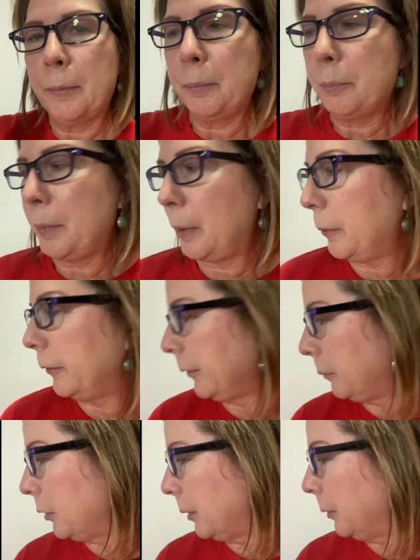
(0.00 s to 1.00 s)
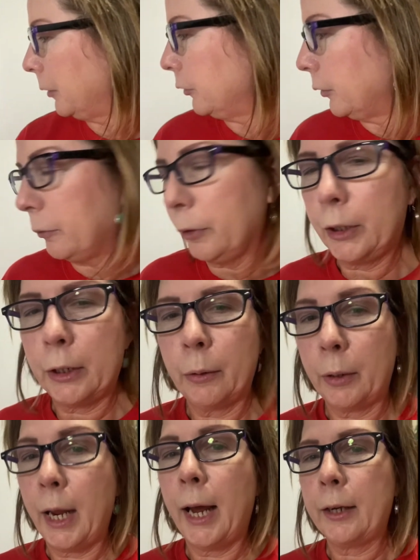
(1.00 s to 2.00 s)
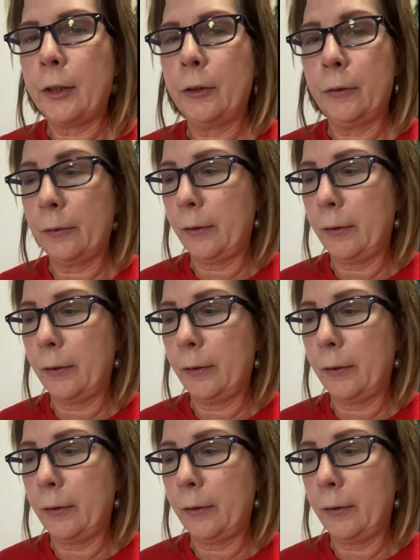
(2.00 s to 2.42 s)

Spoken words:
Maybe sometime I'll do a video on how to use